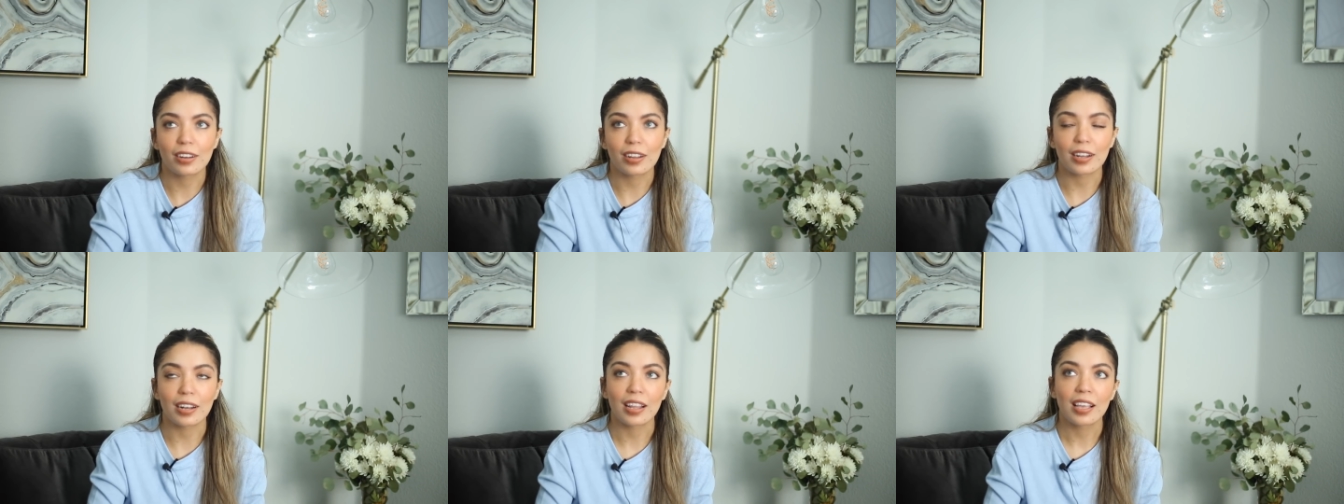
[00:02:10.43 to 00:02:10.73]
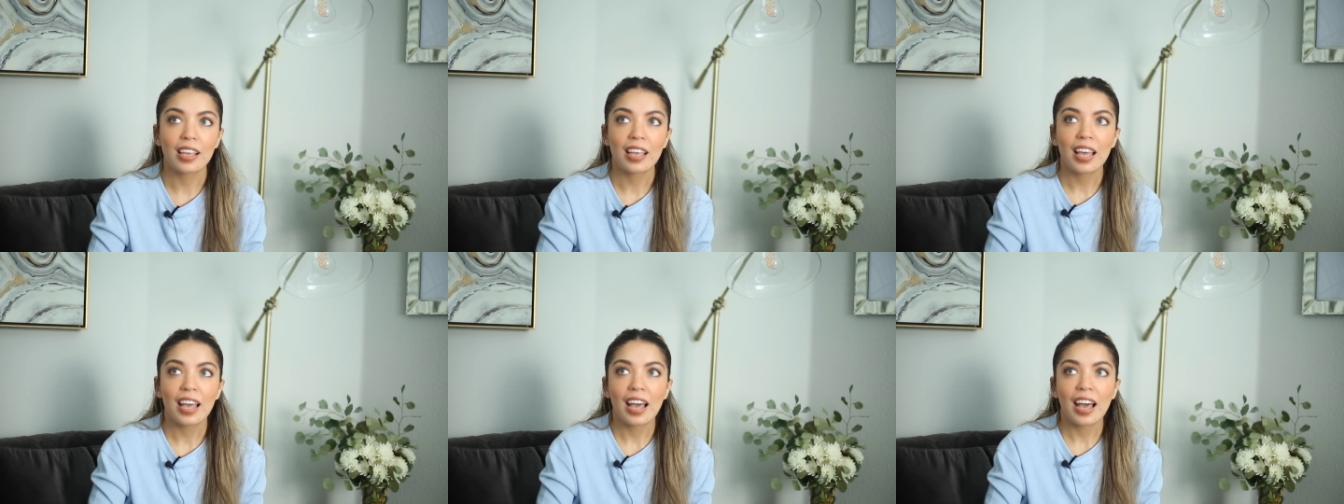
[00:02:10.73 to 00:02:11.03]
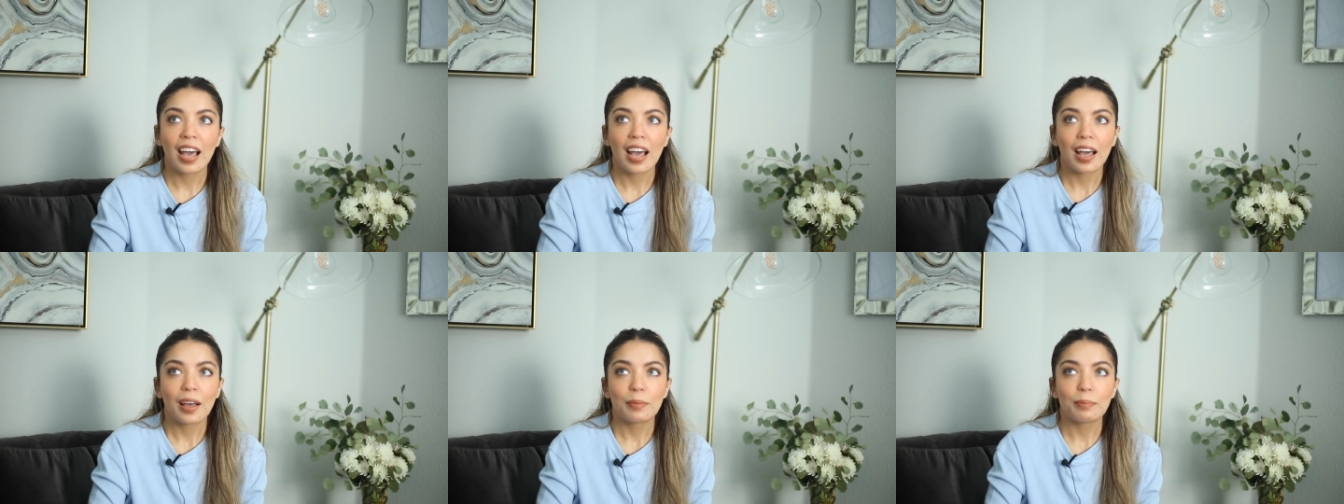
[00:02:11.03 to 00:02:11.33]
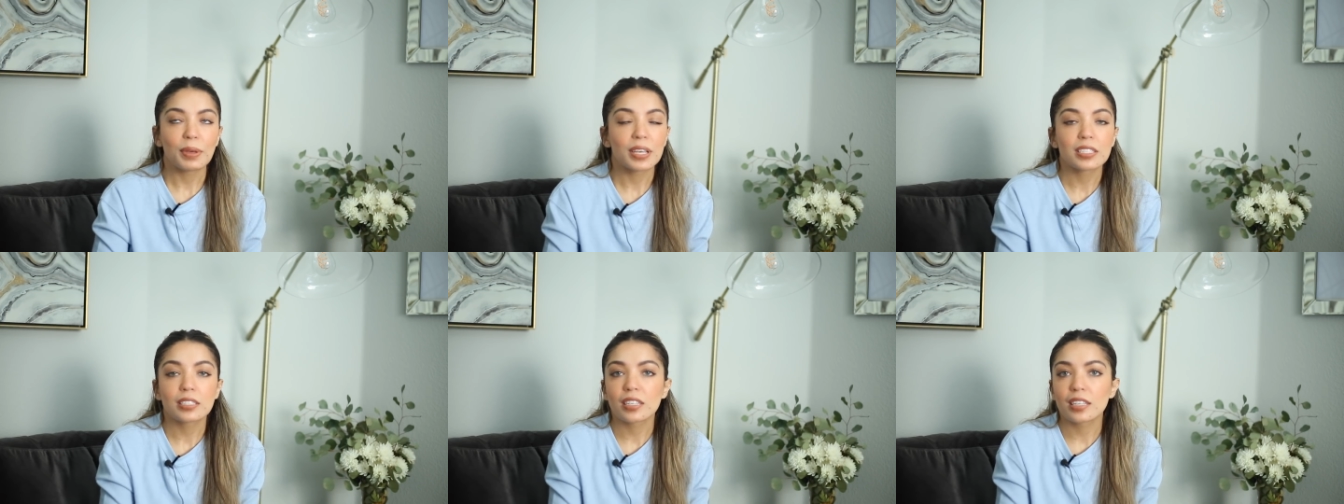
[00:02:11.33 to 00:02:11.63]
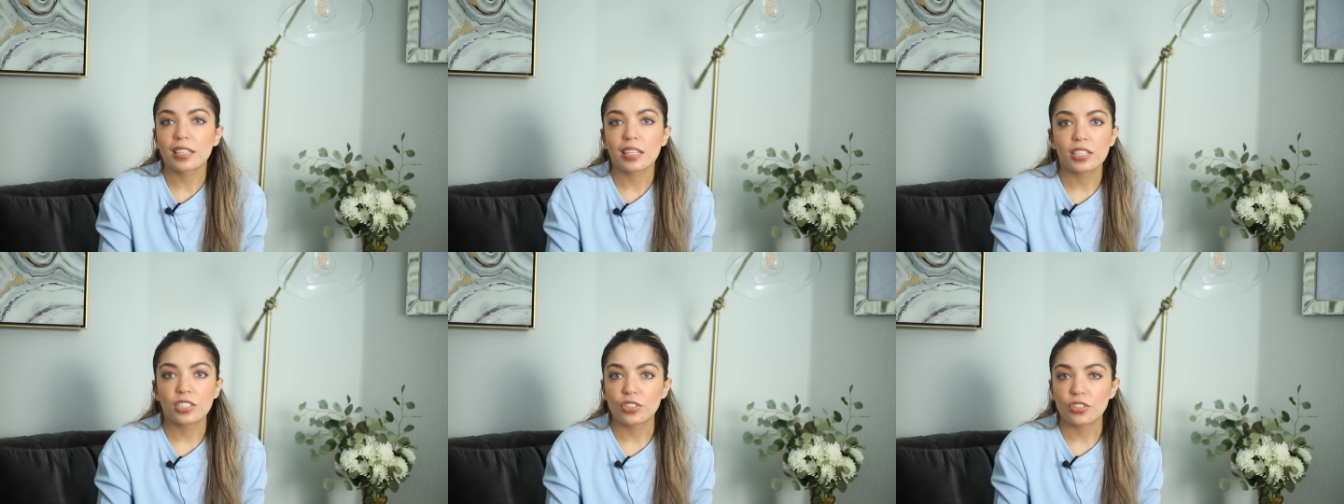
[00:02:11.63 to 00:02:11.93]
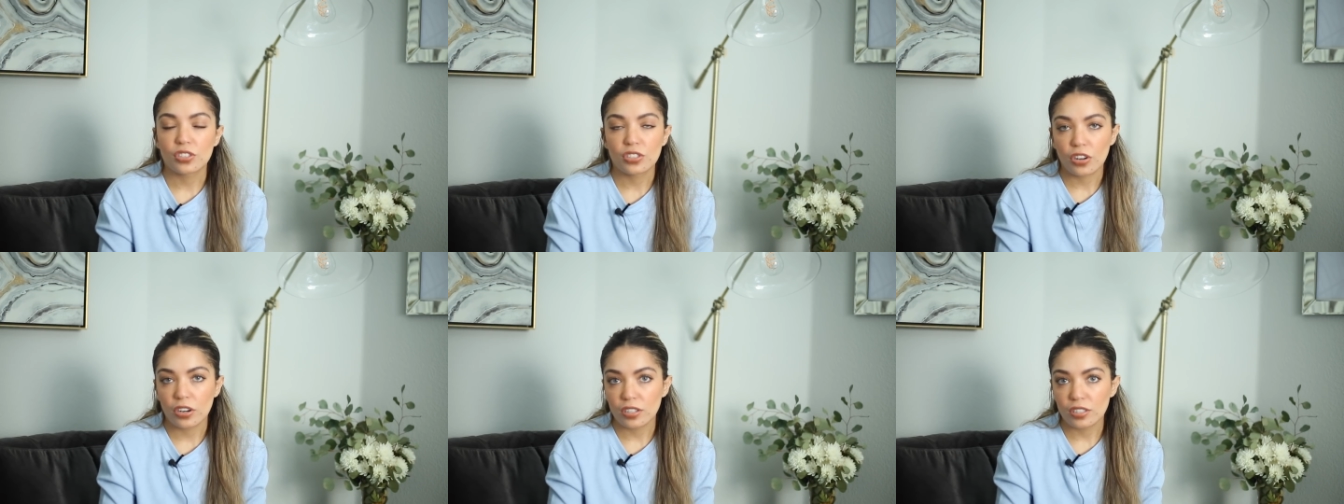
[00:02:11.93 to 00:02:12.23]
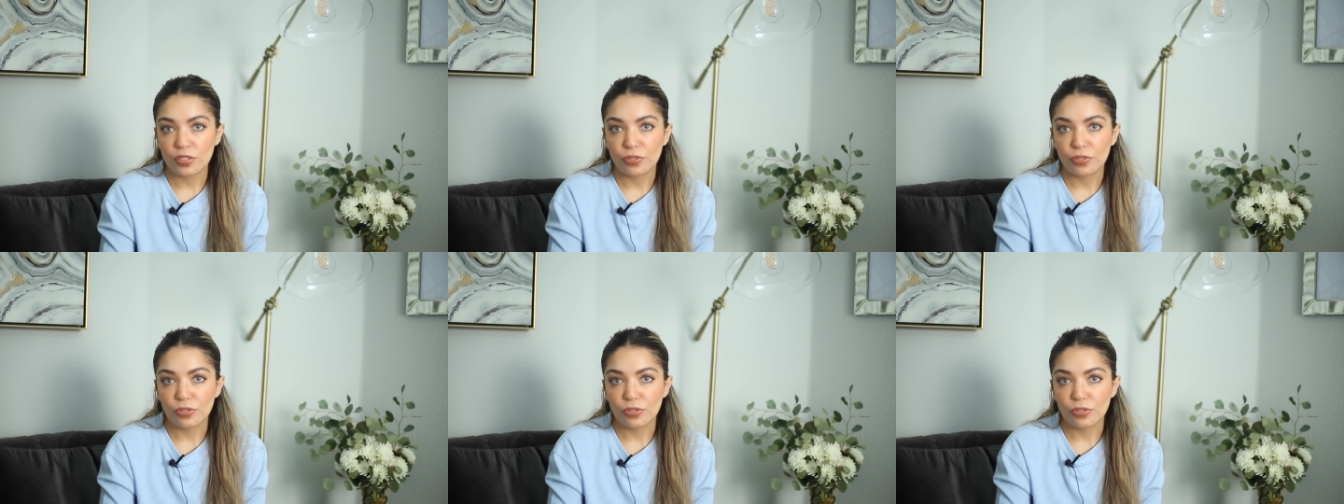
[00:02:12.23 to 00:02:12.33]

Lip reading: And basically I just started